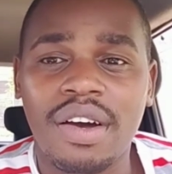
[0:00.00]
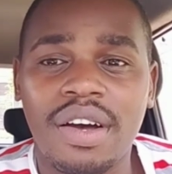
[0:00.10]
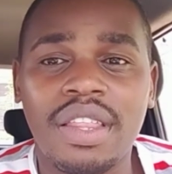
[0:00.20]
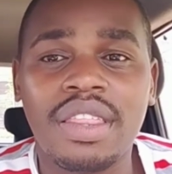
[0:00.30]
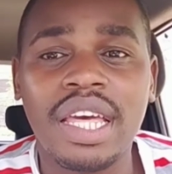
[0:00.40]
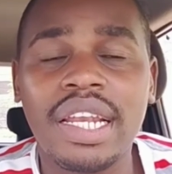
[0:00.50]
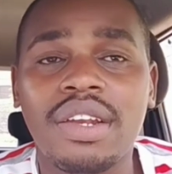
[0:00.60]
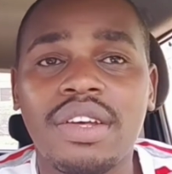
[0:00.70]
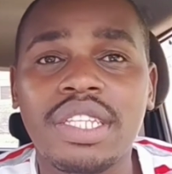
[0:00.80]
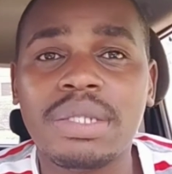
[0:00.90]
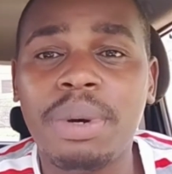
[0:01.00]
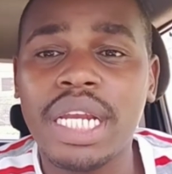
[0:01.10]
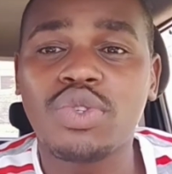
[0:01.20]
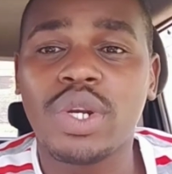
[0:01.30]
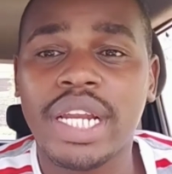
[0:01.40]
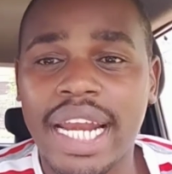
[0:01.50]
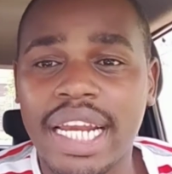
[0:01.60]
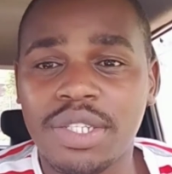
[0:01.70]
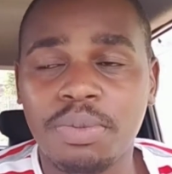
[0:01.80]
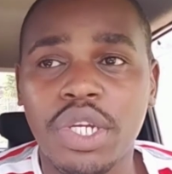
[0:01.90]
then it's better to
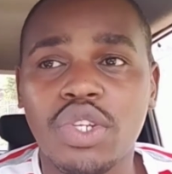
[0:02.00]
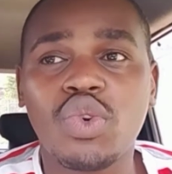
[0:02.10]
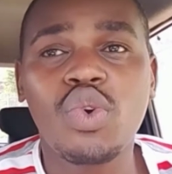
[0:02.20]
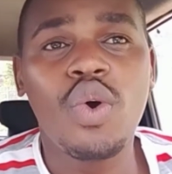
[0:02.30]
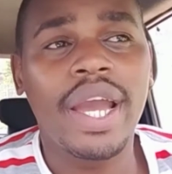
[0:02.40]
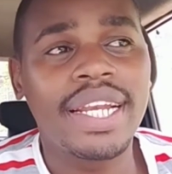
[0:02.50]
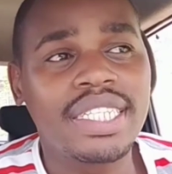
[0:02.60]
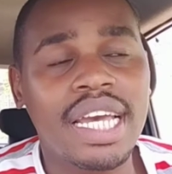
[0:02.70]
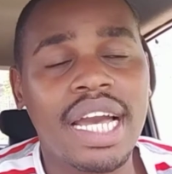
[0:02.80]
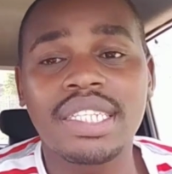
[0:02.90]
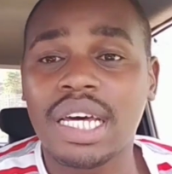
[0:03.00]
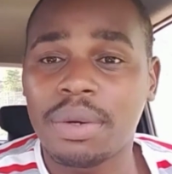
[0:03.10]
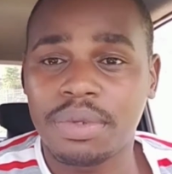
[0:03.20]
encourage me to go and discuss that